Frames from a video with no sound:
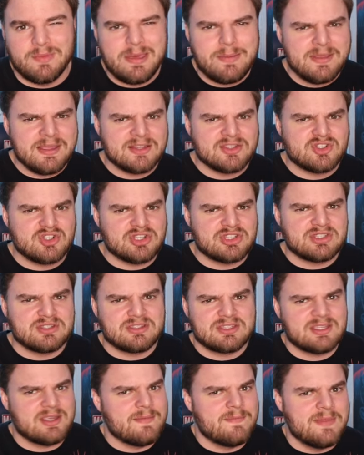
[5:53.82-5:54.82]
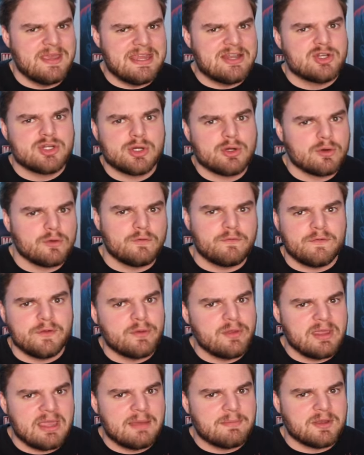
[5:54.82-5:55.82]
maybe it's just some internal
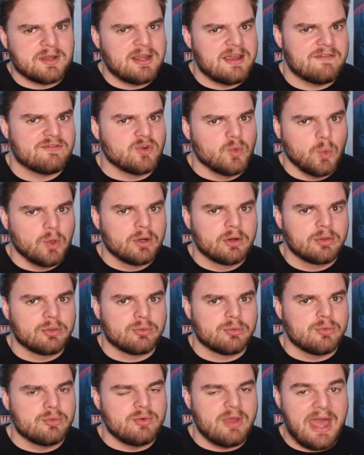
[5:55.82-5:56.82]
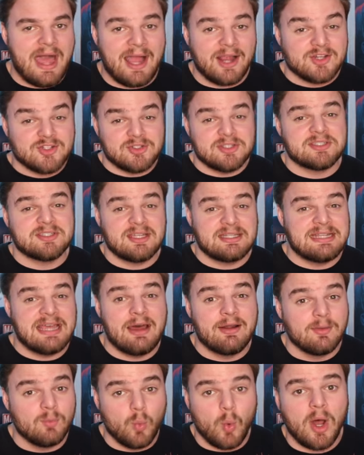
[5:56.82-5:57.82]
feeling I'm gonna have to work through to actually sit
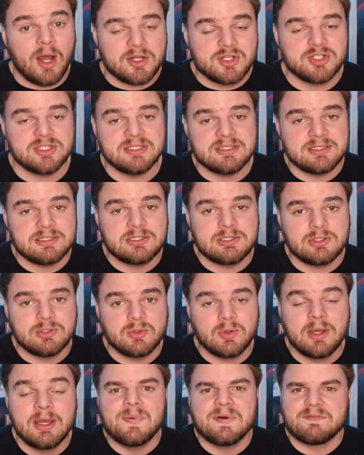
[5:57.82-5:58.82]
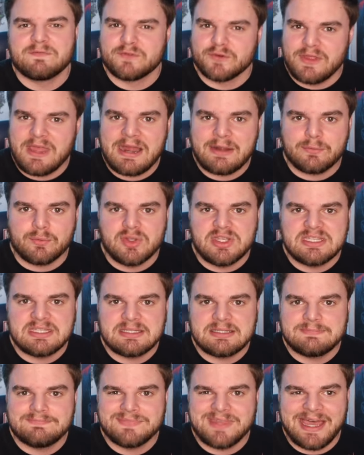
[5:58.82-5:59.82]
down and watch Season 2. But for that
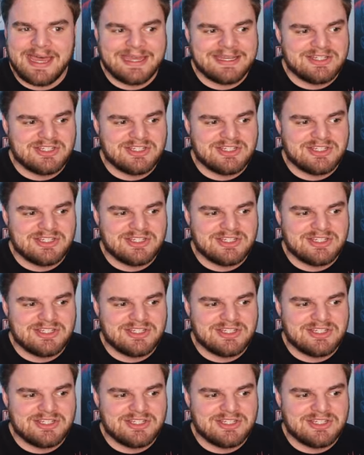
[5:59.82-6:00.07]
reason, I